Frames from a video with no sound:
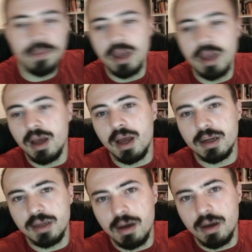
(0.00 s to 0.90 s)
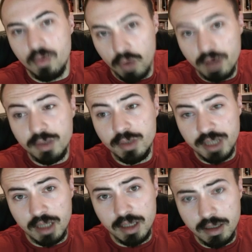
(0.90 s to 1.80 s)
And when we
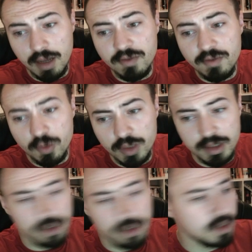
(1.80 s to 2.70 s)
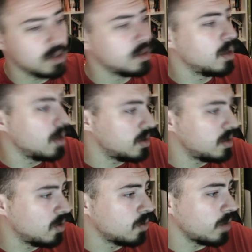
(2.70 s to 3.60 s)
done that, after we did this, let's
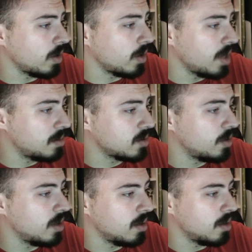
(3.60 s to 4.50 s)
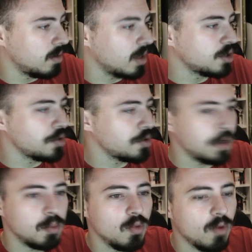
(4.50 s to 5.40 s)
go to our game screen and actually
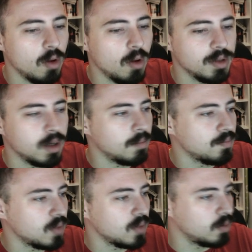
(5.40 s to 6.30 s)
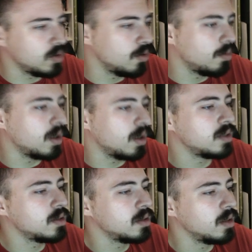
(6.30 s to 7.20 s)
remove all the obscure
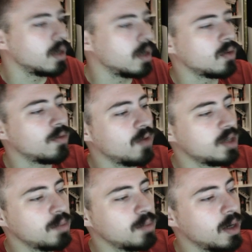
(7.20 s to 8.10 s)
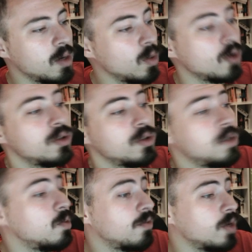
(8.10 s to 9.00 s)
parts, like refresh player. We don't need
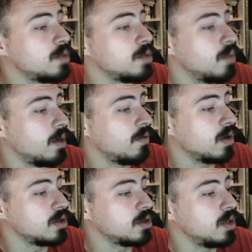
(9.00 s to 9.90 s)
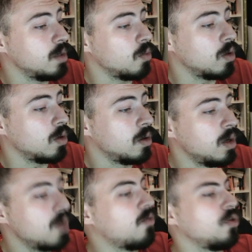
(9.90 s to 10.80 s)
refresh player function anymore.
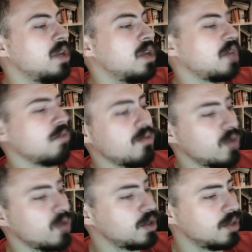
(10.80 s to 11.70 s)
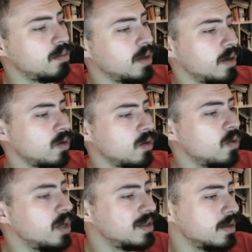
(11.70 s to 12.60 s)
Forget refreshing player, who
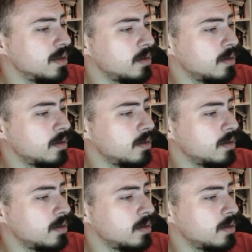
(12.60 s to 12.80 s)
needs it?